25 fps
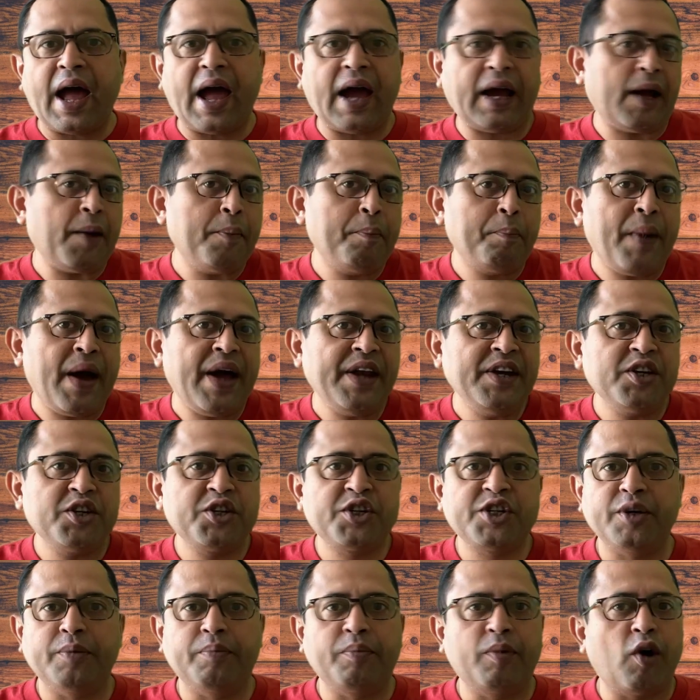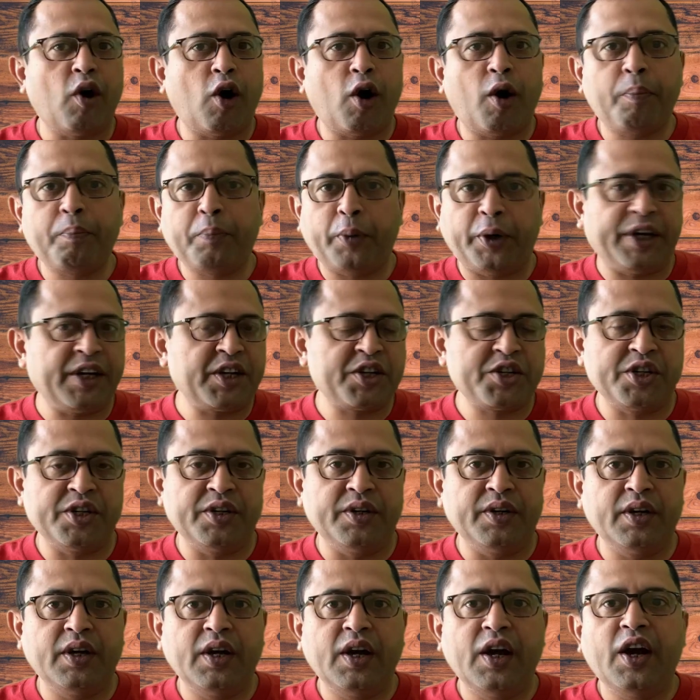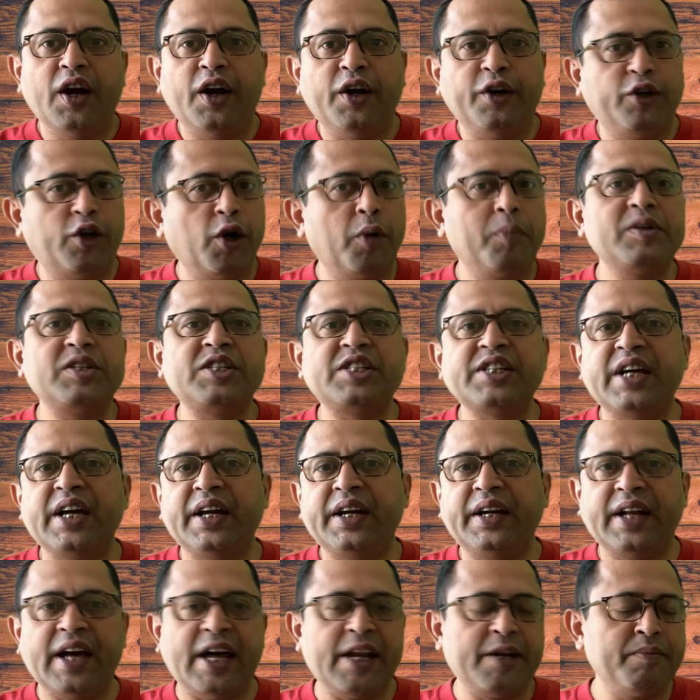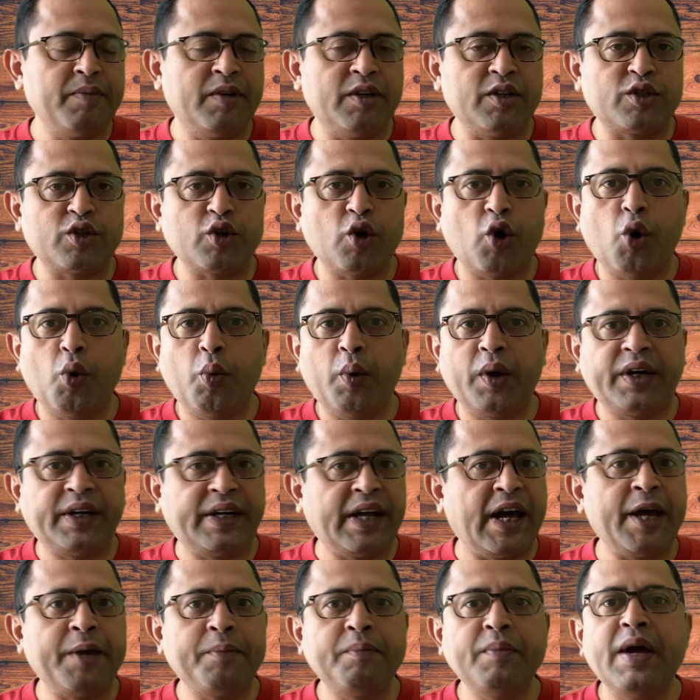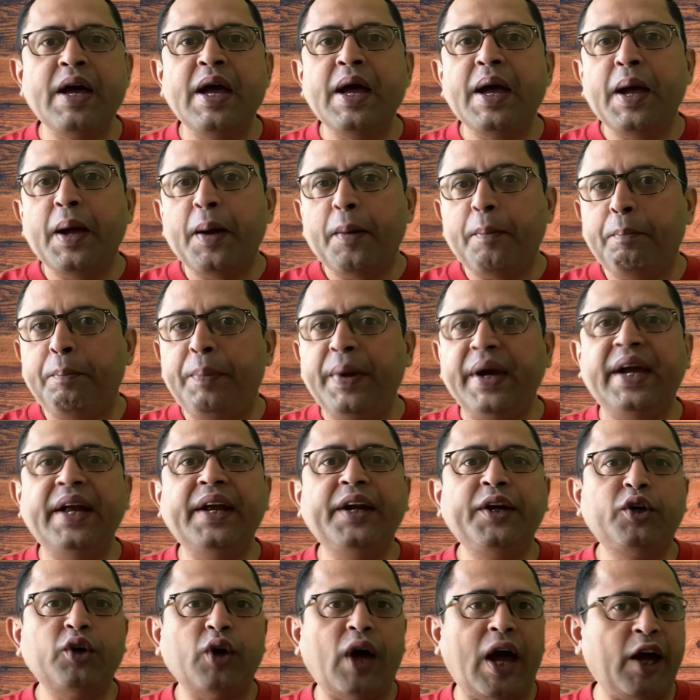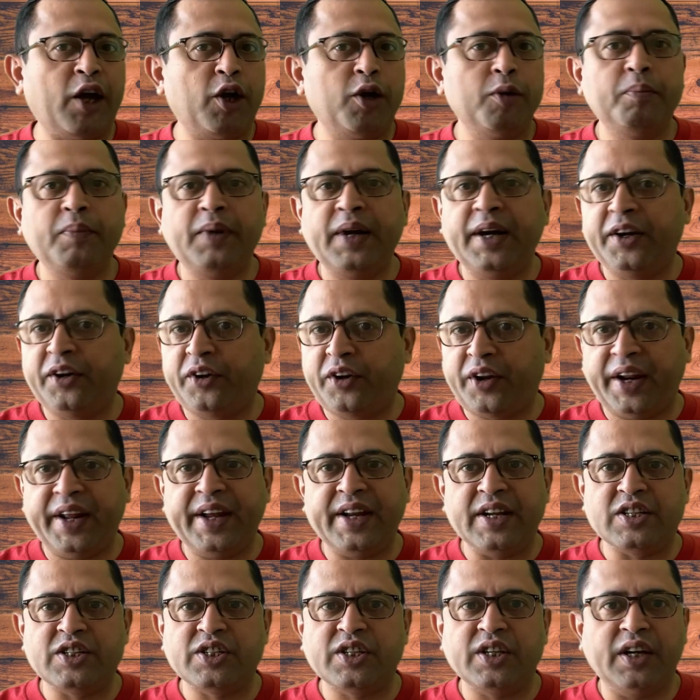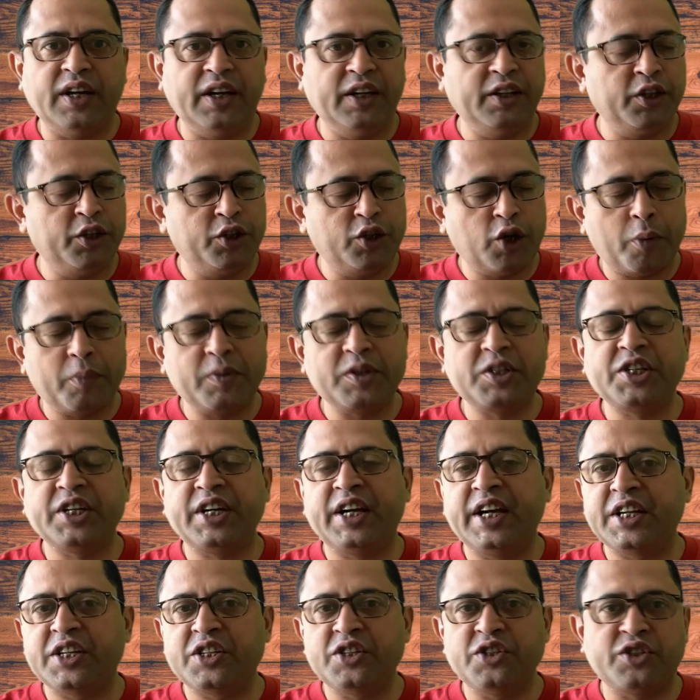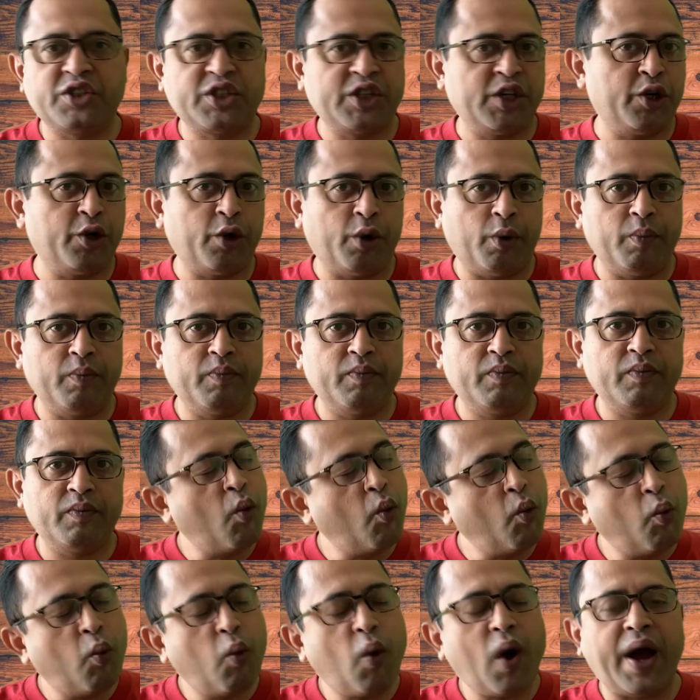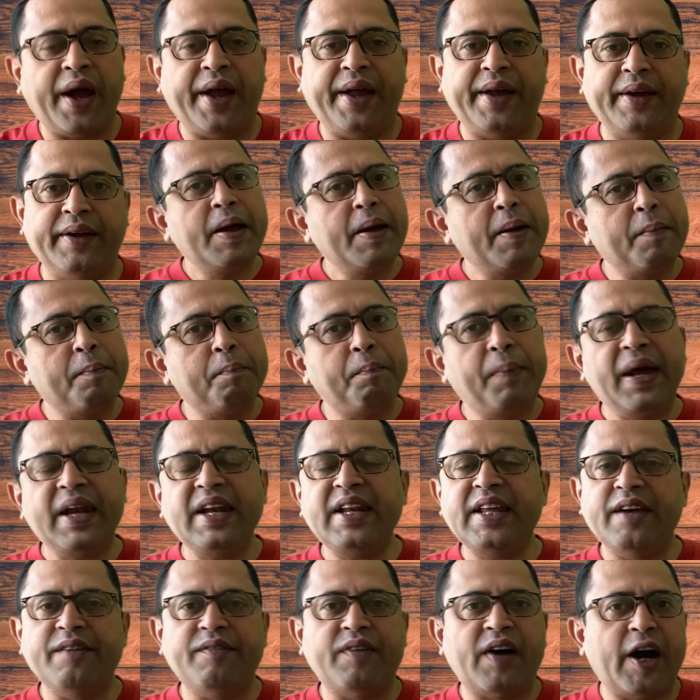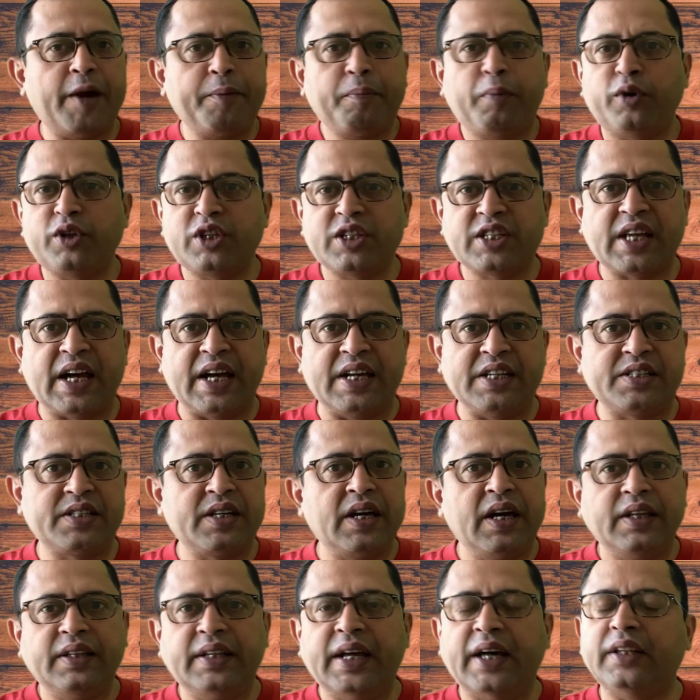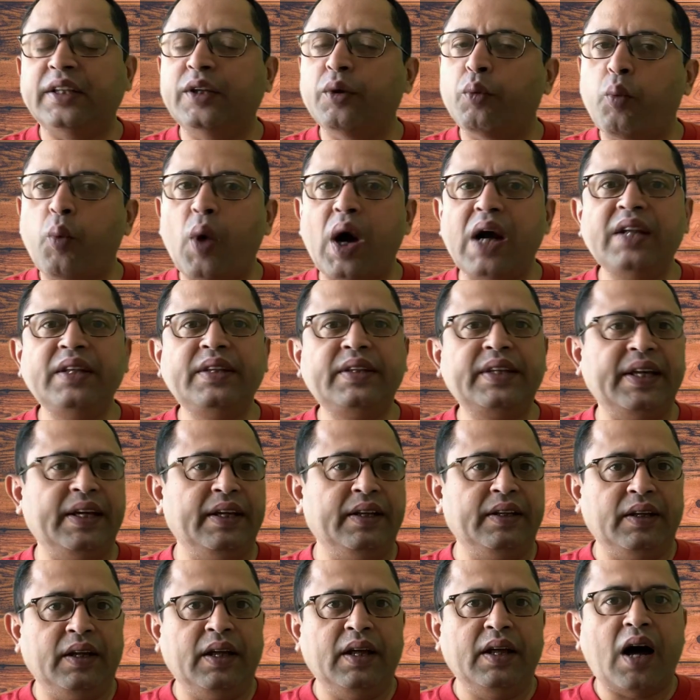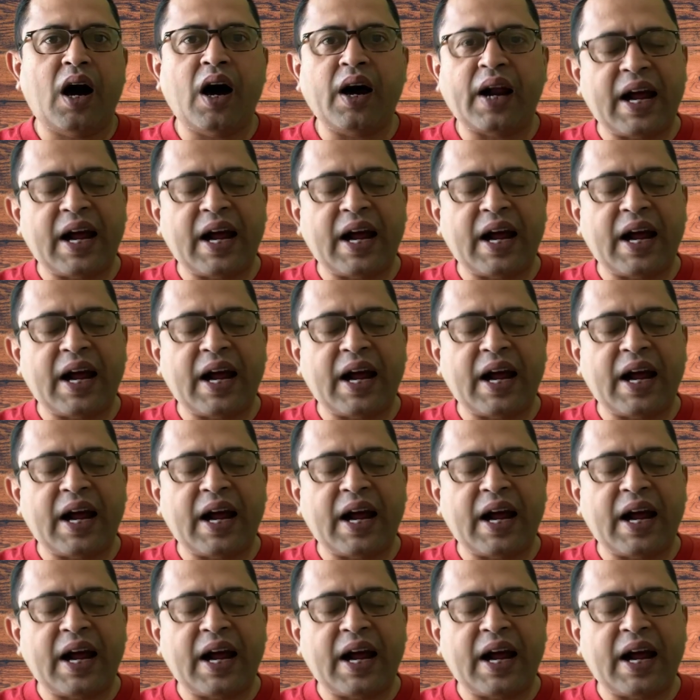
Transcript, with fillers: companionship, or protection, domesticated animals over time begin to accumulate traits in the domestication syndrome. Why? Belyaev hypothesized that the one thing our